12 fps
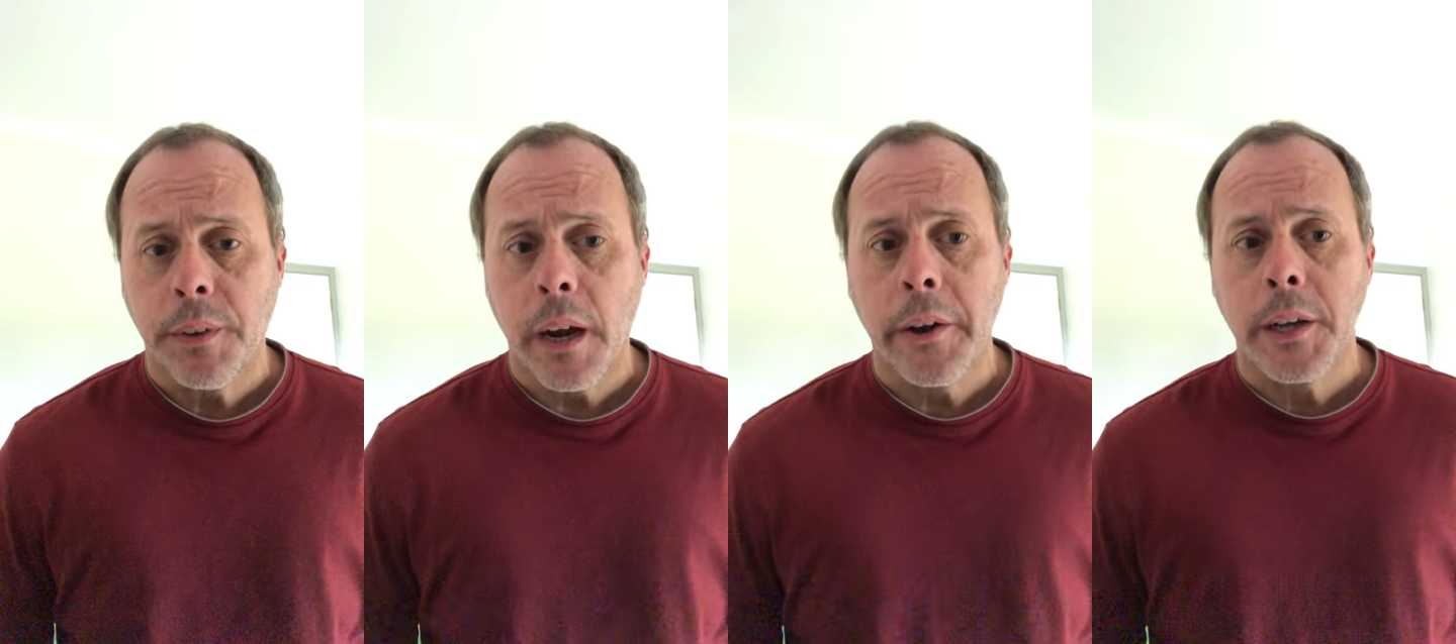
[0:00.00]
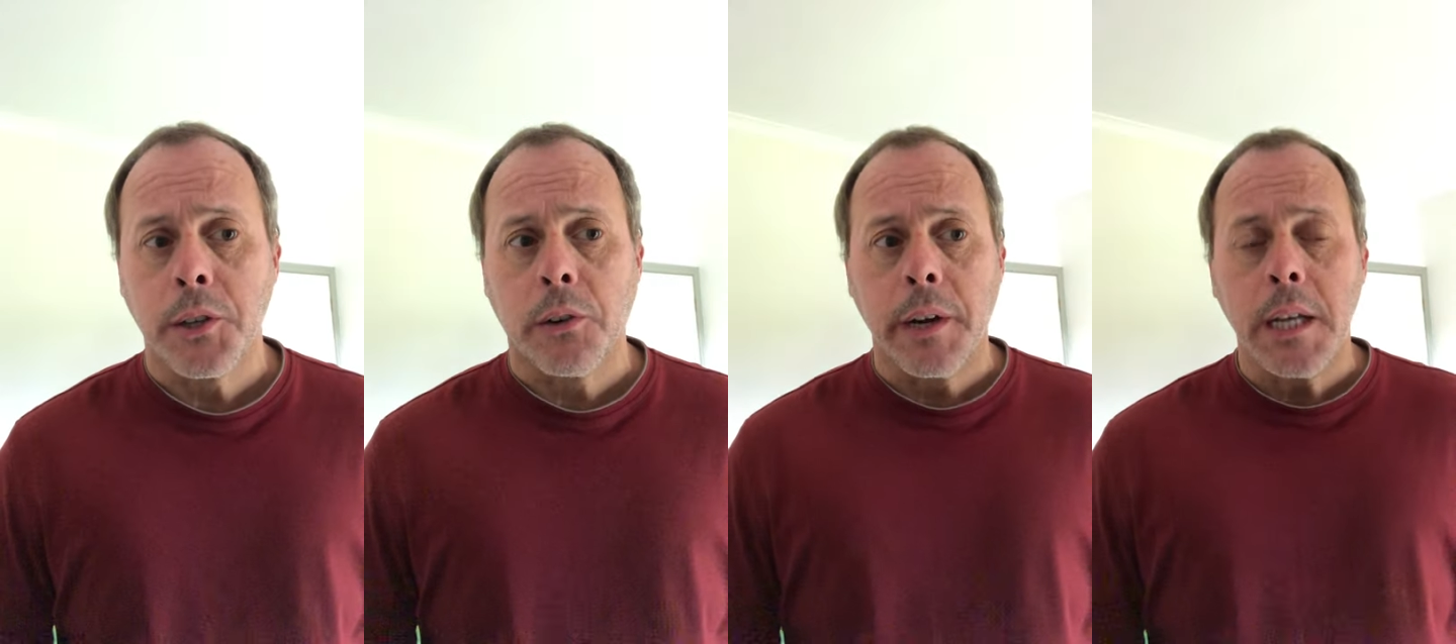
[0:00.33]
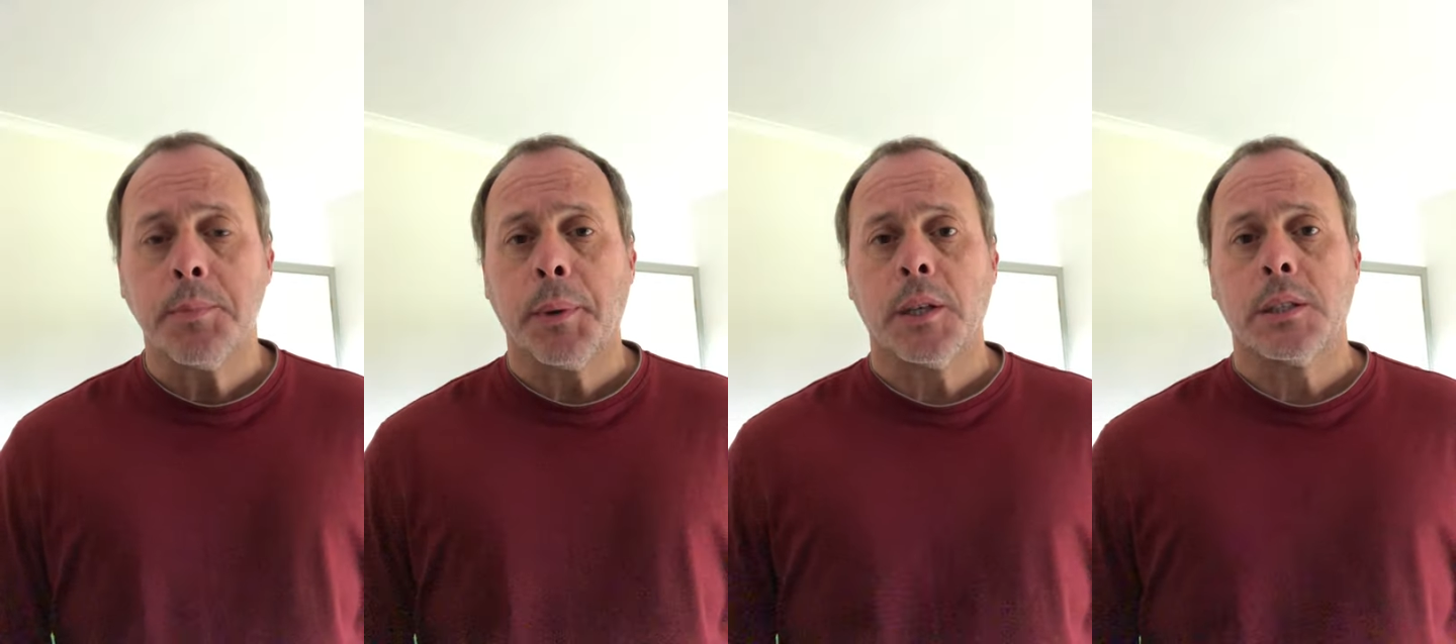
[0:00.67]
varying
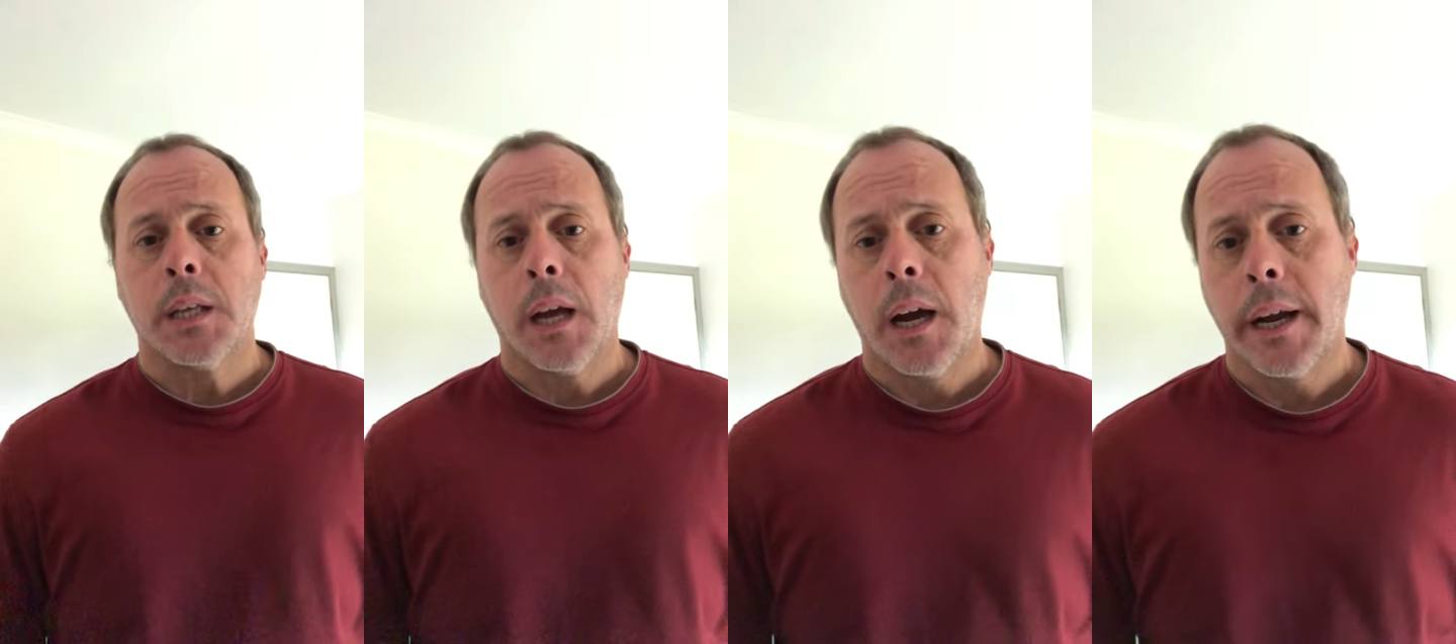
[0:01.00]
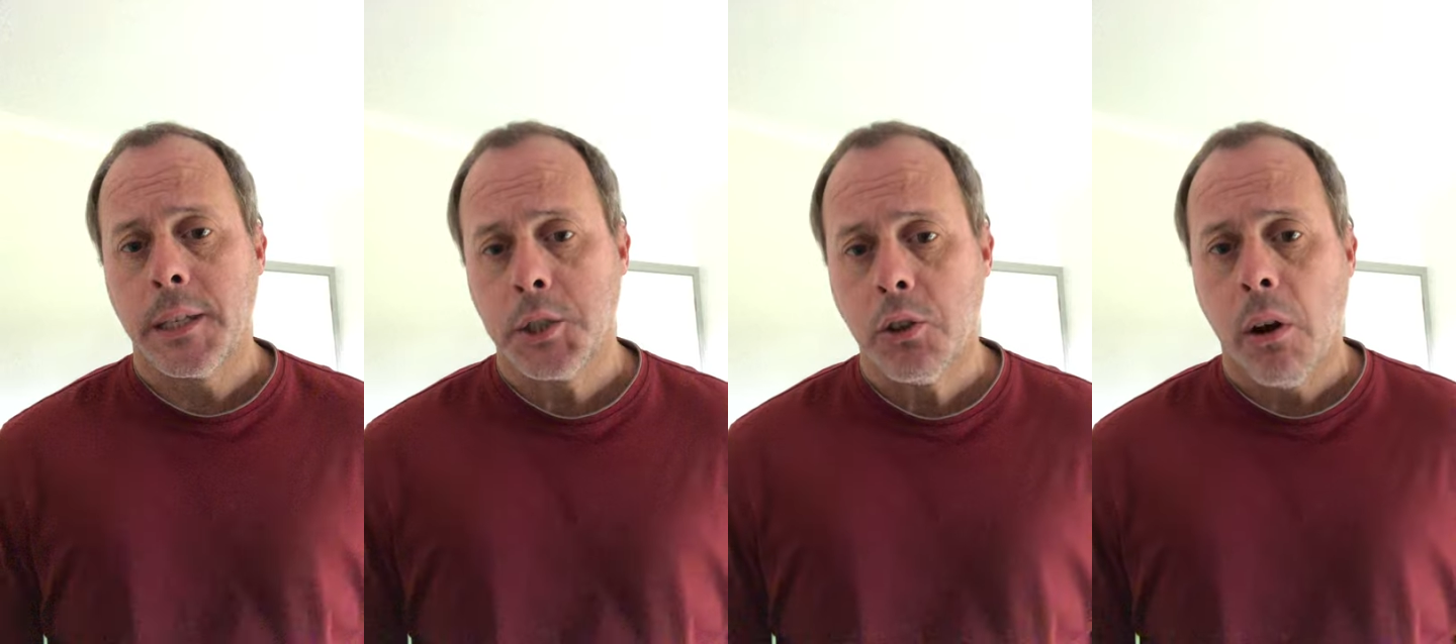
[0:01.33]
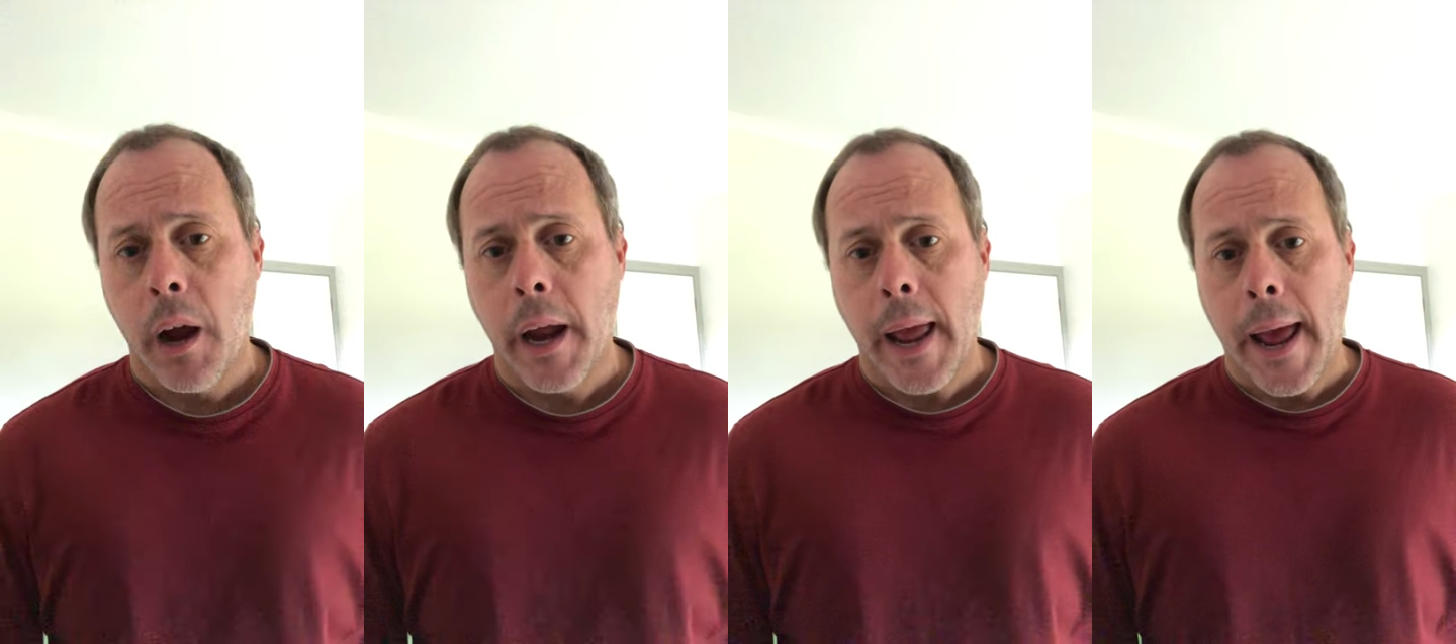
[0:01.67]
degrees because the eye is
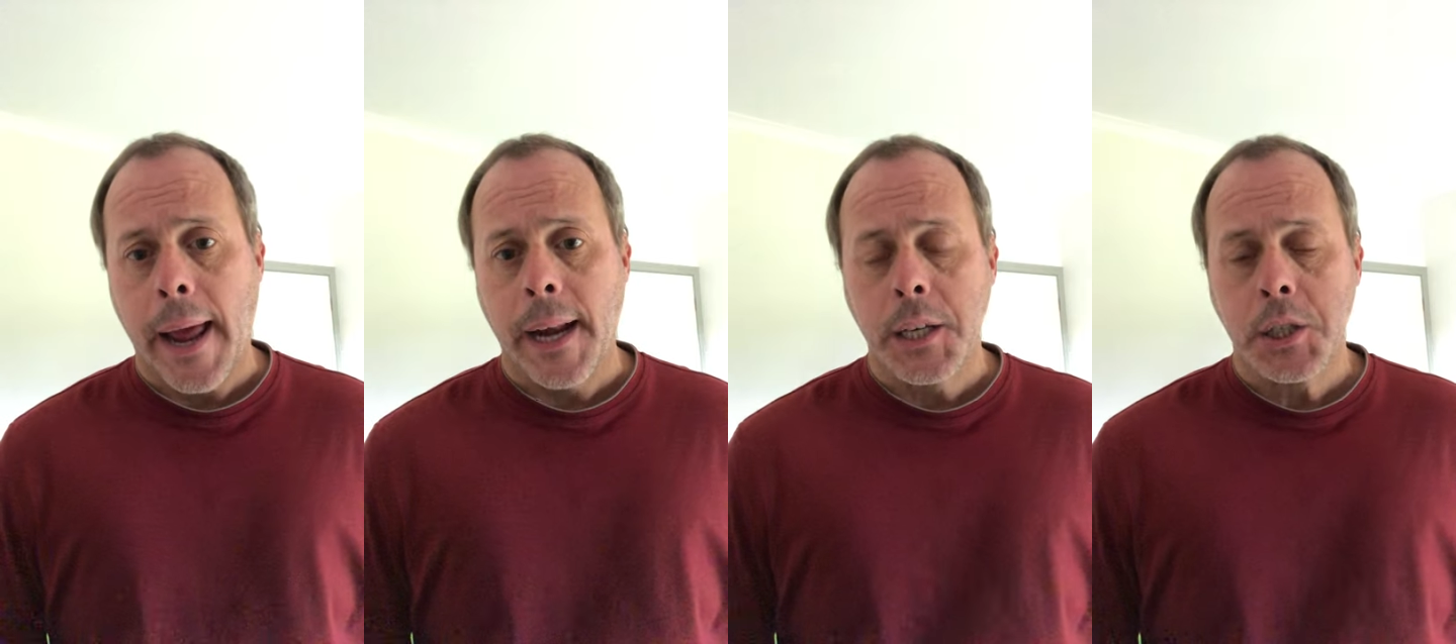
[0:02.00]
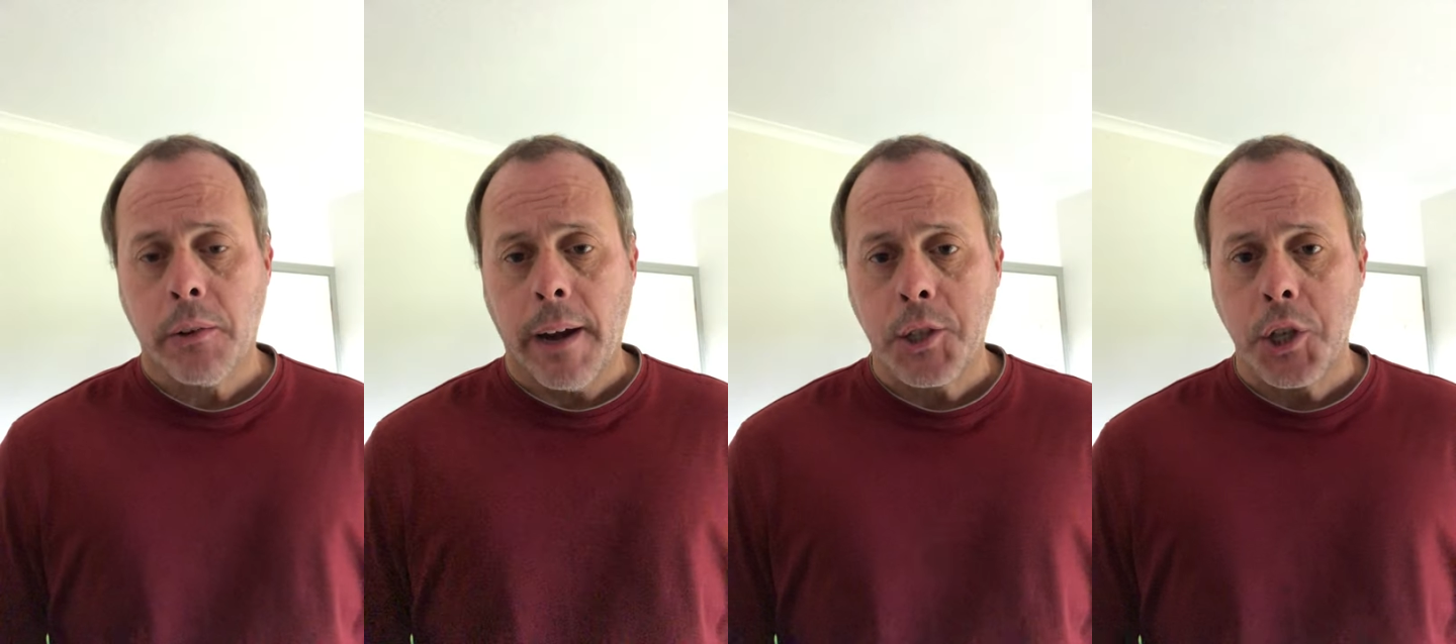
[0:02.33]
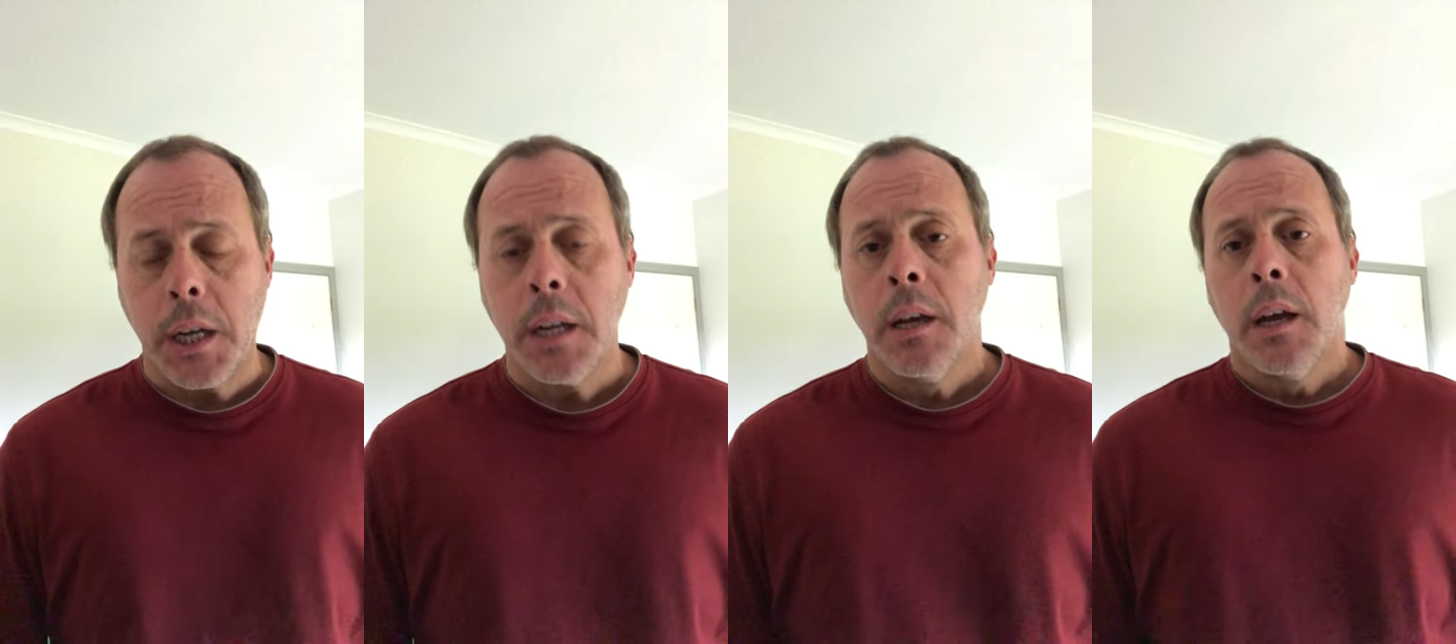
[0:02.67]
dry and
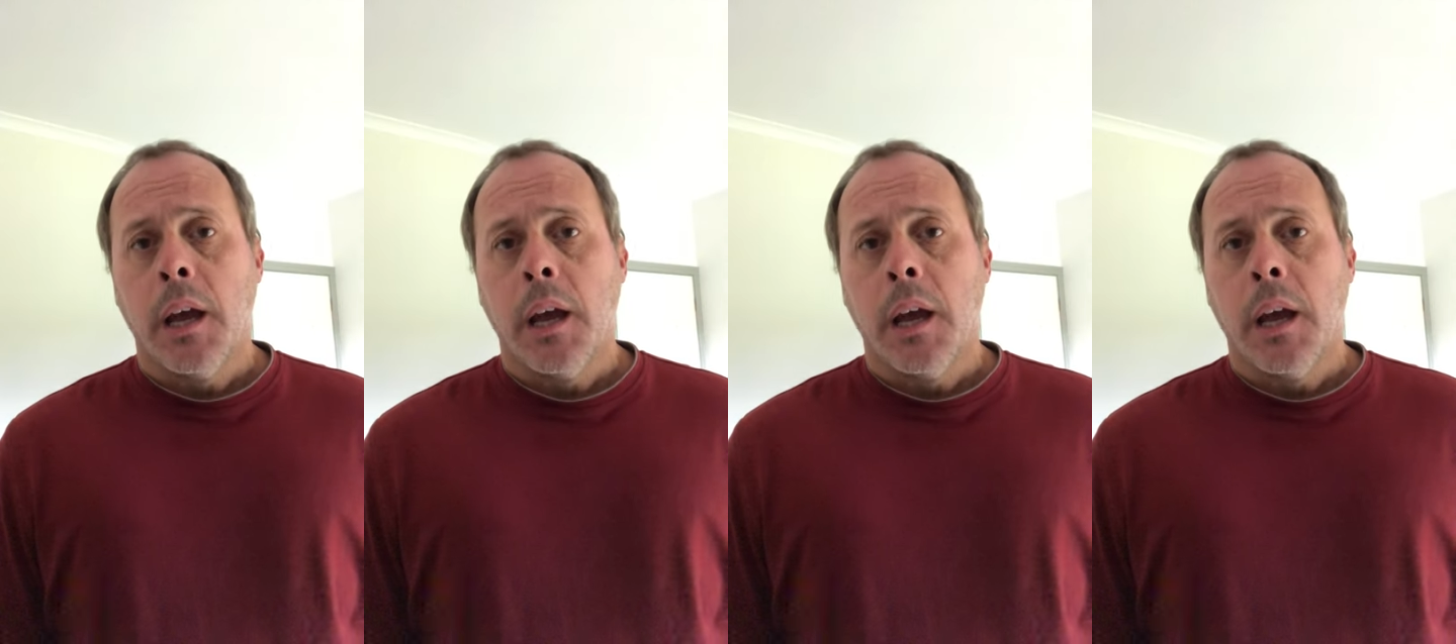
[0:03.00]
scratchy.